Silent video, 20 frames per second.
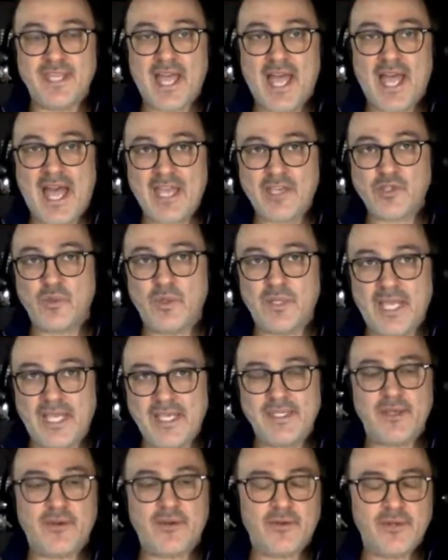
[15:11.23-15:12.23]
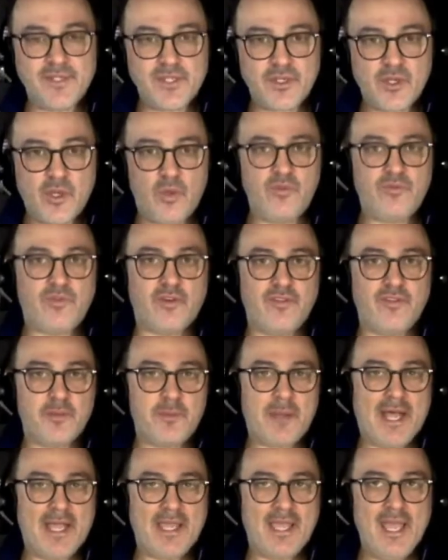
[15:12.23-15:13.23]
The actual asynchronous code for
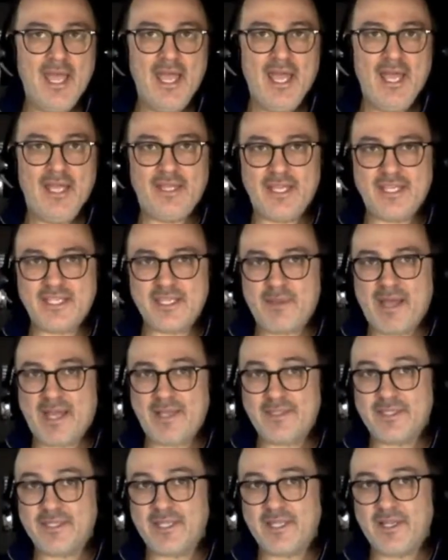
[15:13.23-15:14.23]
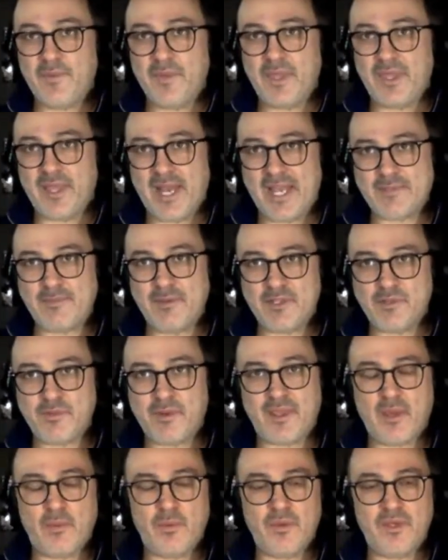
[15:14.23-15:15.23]
FigPii takes about, in the last
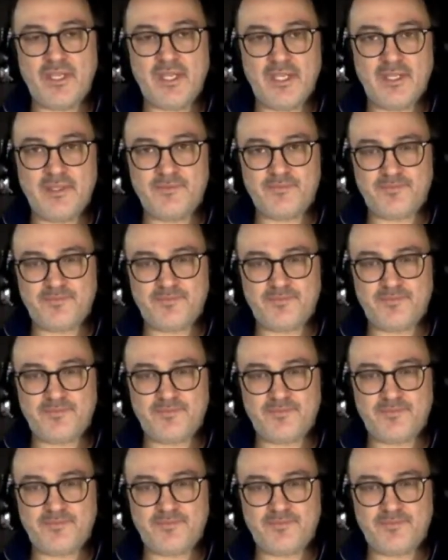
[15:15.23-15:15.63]
benchmark that we did,